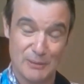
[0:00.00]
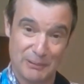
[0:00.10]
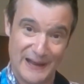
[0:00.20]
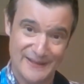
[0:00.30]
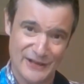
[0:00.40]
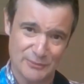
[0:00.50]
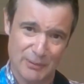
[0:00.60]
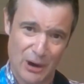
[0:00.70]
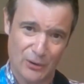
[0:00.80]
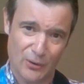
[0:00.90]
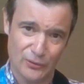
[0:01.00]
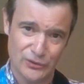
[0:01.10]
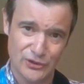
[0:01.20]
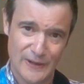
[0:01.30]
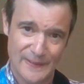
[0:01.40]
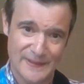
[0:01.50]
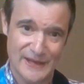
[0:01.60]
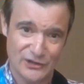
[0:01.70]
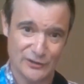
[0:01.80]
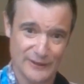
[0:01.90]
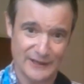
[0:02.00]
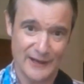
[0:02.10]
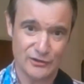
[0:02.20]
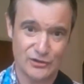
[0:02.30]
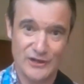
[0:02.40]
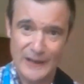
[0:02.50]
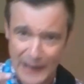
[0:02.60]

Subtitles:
play these bar chords, the easier it gets.